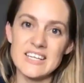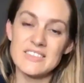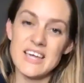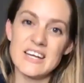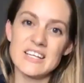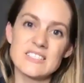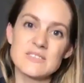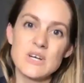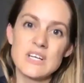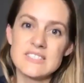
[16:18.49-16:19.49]
And that is
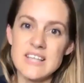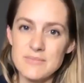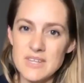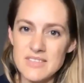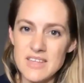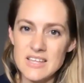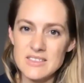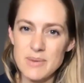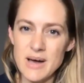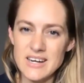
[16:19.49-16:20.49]
something that
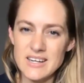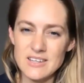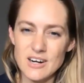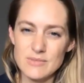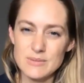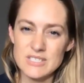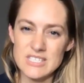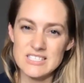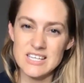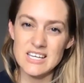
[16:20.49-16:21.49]
the party that I'm
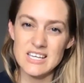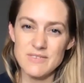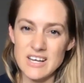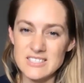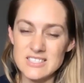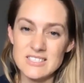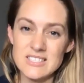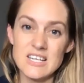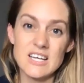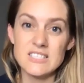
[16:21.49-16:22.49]
representing, Advance
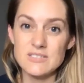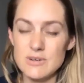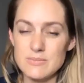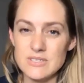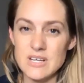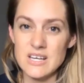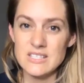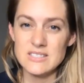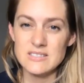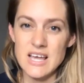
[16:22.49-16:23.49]
NZ,
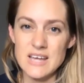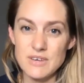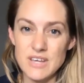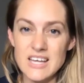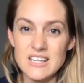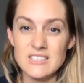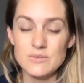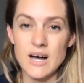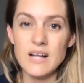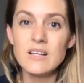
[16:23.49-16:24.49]
is advocating as
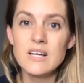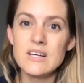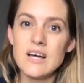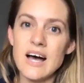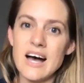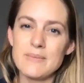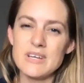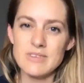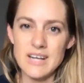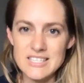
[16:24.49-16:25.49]
well,
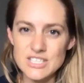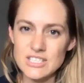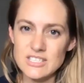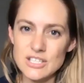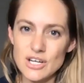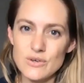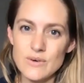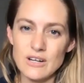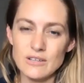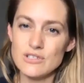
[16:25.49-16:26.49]
in relation to
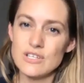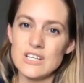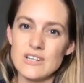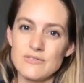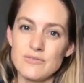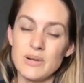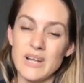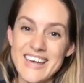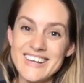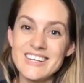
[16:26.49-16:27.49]
an alternative
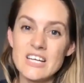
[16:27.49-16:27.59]
plan,